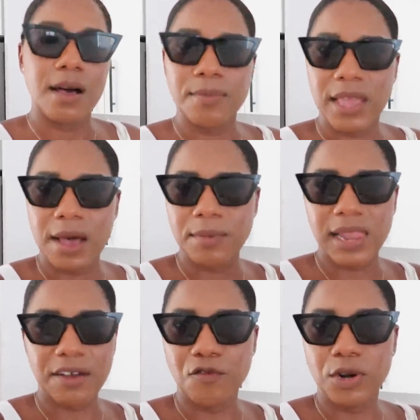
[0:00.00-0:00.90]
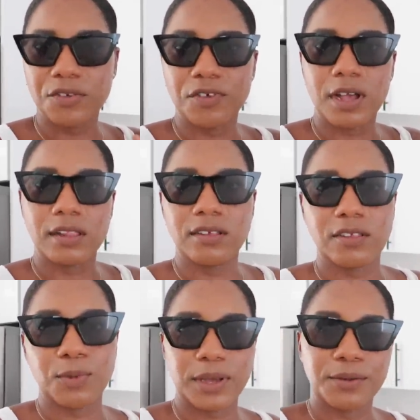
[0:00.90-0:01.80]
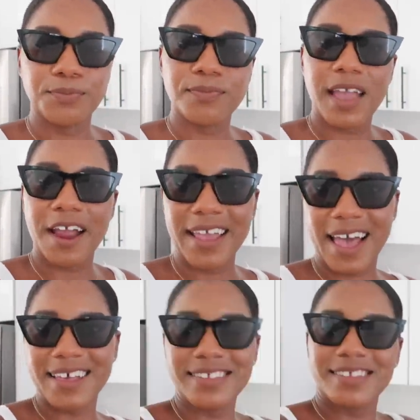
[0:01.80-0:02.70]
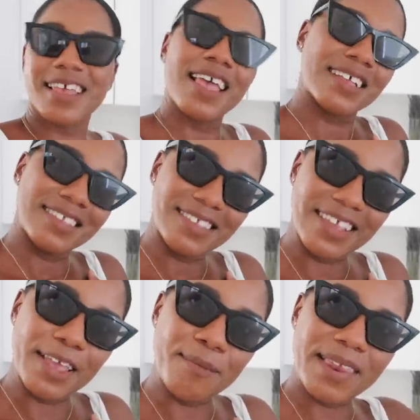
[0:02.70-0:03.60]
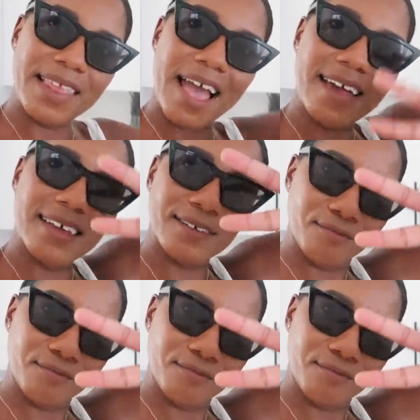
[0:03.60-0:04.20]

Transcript: They come in like 4 different colors as well. All right, guys. See you mañana.